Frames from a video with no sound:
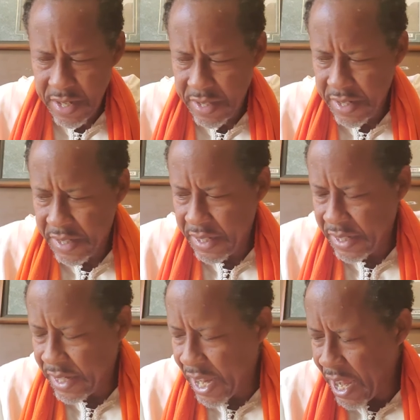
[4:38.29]
This is
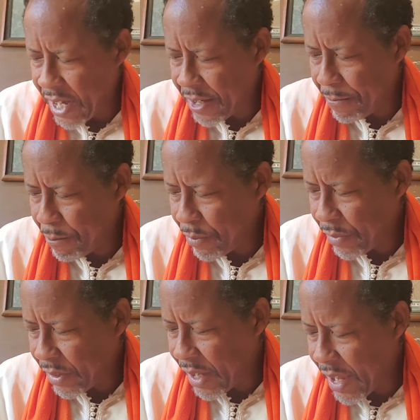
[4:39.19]
not
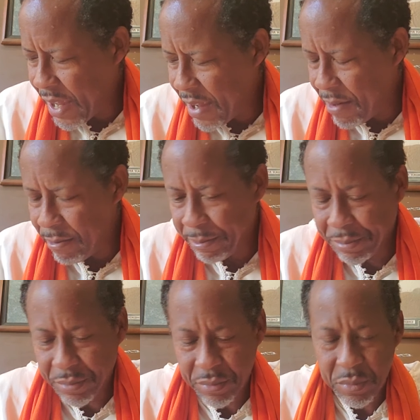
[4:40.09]
a
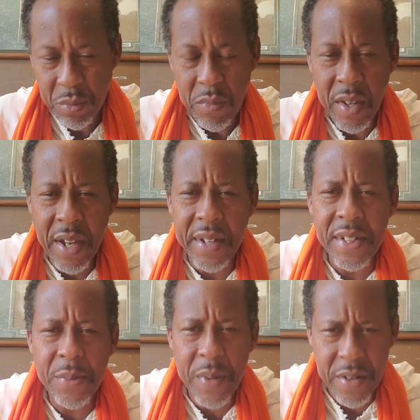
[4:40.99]

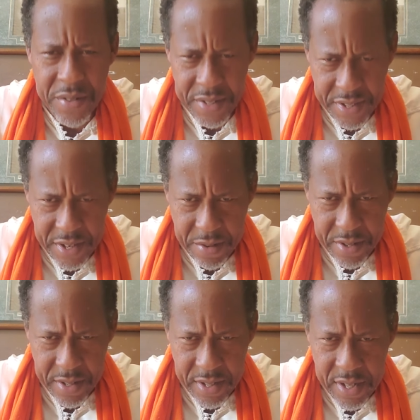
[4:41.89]
conspiracy theory.